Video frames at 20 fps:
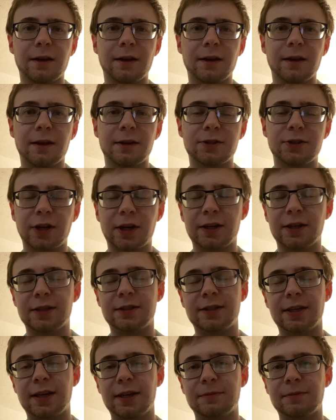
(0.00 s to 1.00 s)
I try to
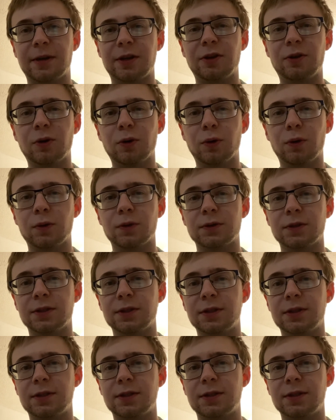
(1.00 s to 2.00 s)
attain my
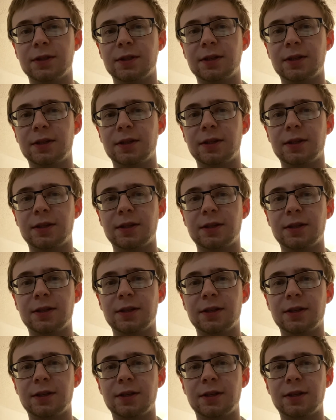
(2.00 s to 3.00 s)
goals.
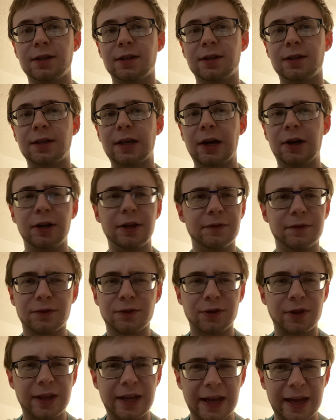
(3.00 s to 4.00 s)
I don't even
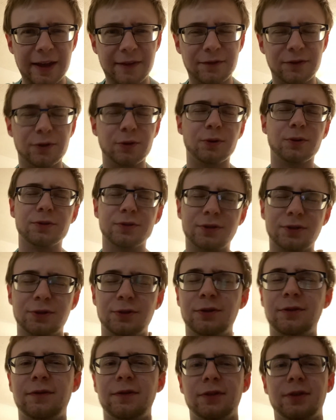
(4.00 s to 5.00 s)
really have goals,
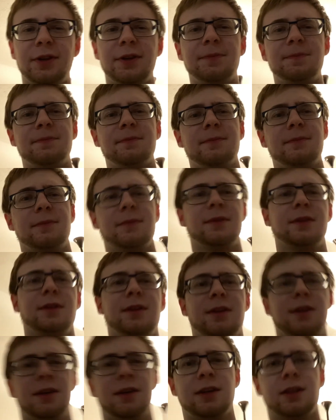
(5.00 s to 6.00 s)
truthfully.
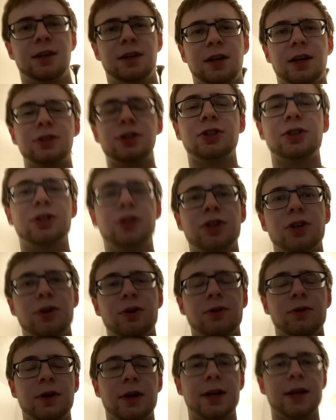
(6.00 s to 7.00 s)
I just
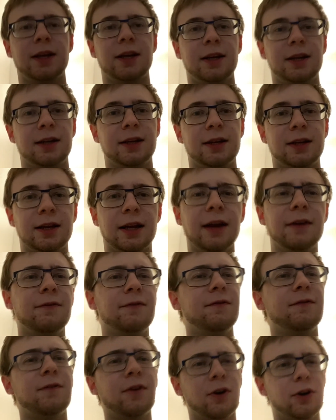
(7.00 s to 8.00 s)
know I
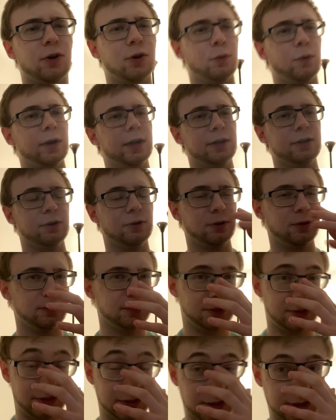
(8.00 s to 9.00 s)
have faraway
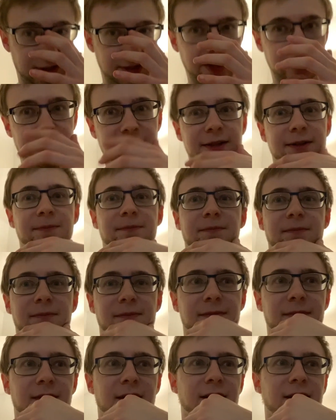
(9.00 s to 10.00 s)
goals. Like,
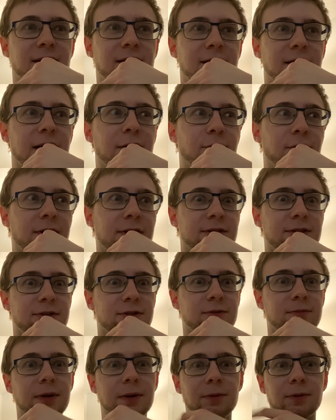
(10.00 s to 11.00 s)
I want
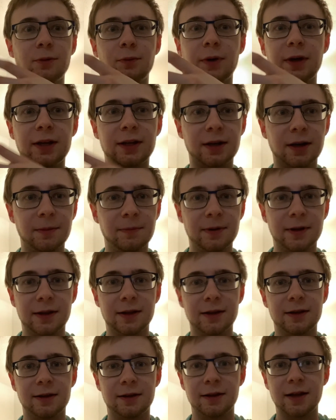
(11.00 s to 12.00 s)
to be able to wake up
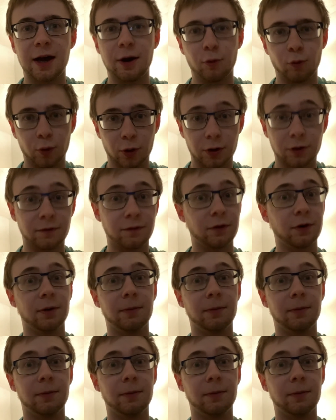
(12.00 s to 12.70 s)
and not work for a